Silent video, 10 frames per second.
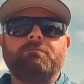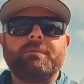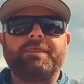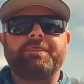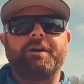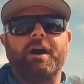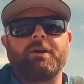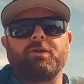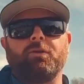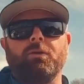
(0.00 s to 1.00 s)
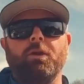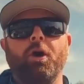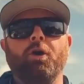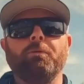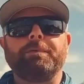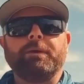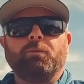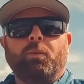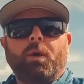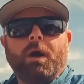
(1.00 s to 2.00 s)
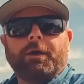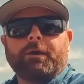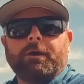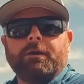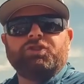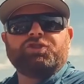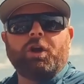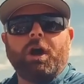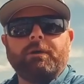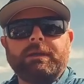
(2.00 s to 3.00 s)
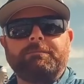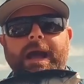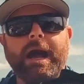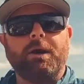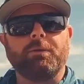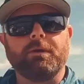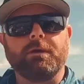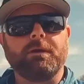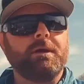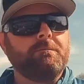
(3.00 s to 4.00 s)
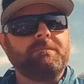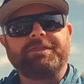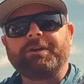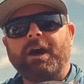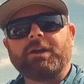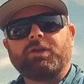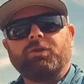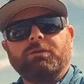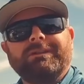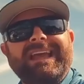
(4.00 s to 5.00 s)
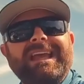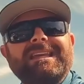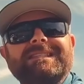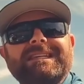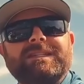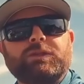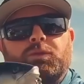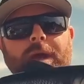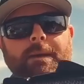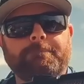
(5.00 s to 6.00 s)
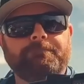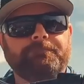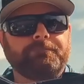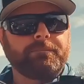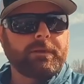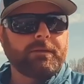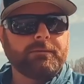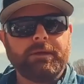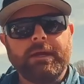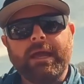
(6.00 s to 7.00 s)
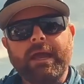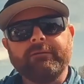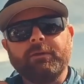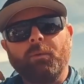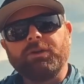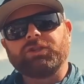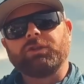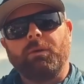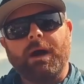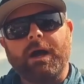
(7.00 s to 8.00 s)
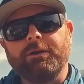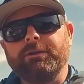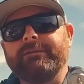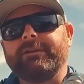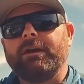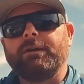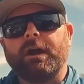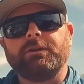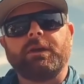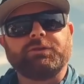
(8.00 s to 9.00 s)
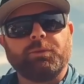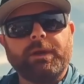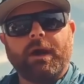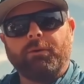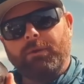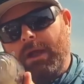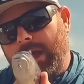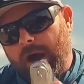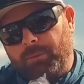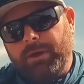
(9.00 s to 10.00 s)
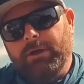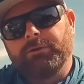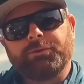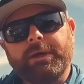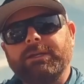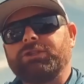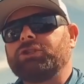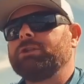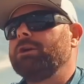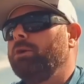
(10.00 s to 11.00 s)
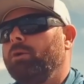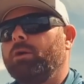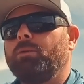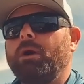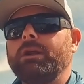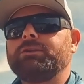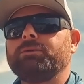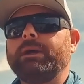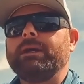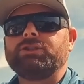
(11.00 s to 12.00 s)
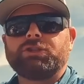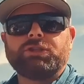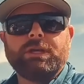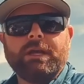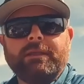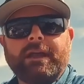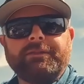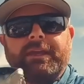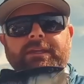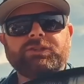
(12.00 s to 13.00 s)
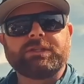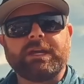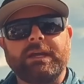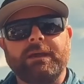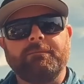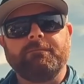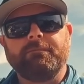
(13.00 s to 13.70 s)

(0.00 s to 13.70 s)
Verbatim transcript: methodical, open water, drawing power, methodical, lazy swim. Every once in a while, you give it a, a, a, twi a, a reel twitch or a rod twitch. That thing's just gonna